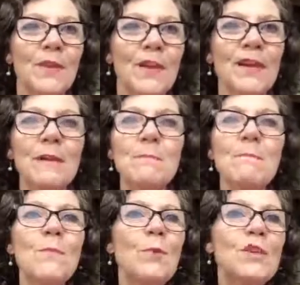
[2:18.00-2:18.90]
And
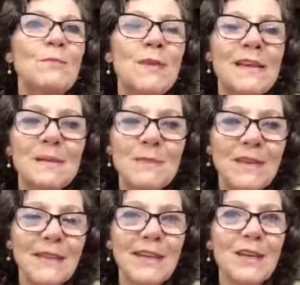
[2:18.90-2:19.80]
which makes me
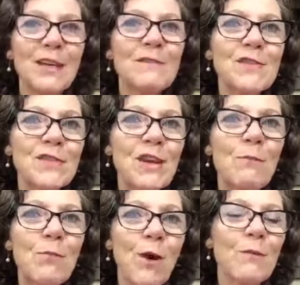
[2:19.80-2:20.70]
think
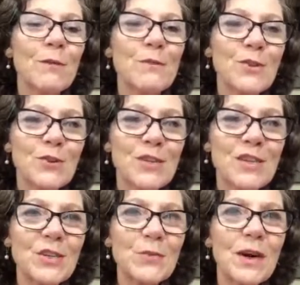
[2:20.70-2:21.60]
of Proverbs
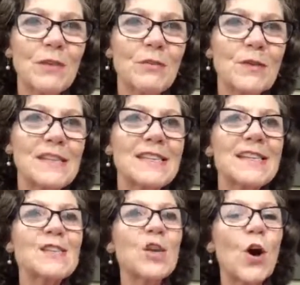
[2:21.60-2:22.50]
13:12, which
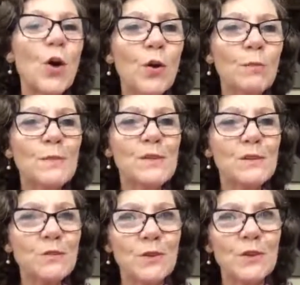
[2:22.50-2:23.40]
says, hope
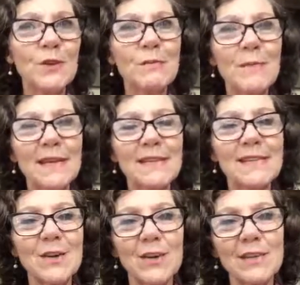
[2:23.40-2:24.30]
deferred makes
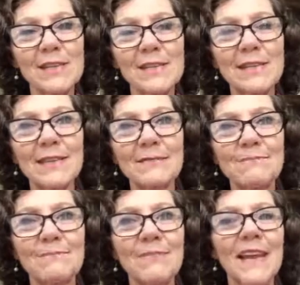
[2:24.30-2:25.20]
the heart sick.
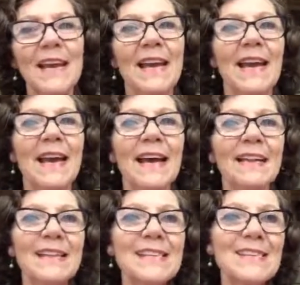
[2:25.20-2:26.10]

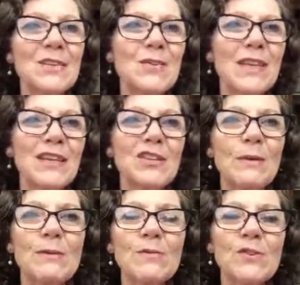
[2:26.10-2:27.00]
And that's the New King
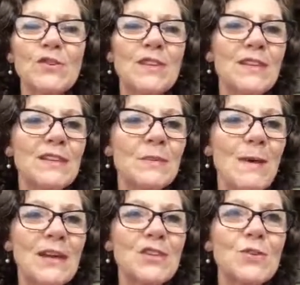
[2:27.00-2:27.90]
James Version. And the
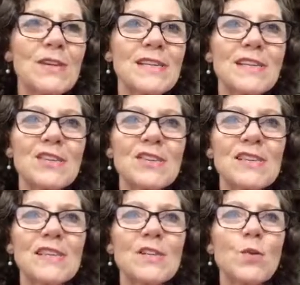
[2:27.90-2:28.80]
Passion Translation
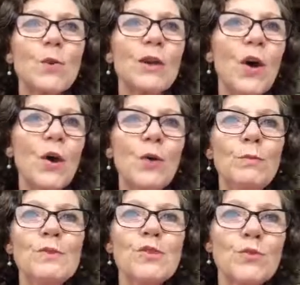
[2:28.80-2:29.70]
says, when
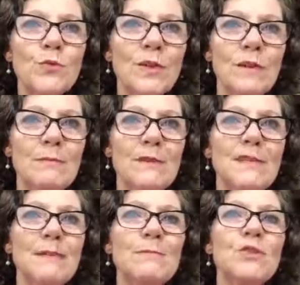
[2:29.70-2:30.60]
hope's dreams
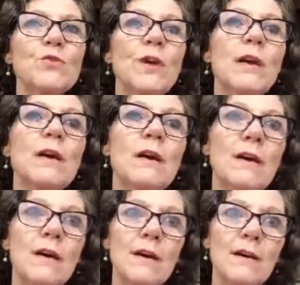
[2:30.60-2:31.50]
seem to drag
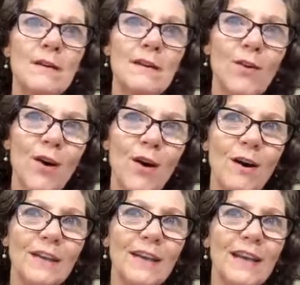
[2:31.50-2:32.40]
on and on,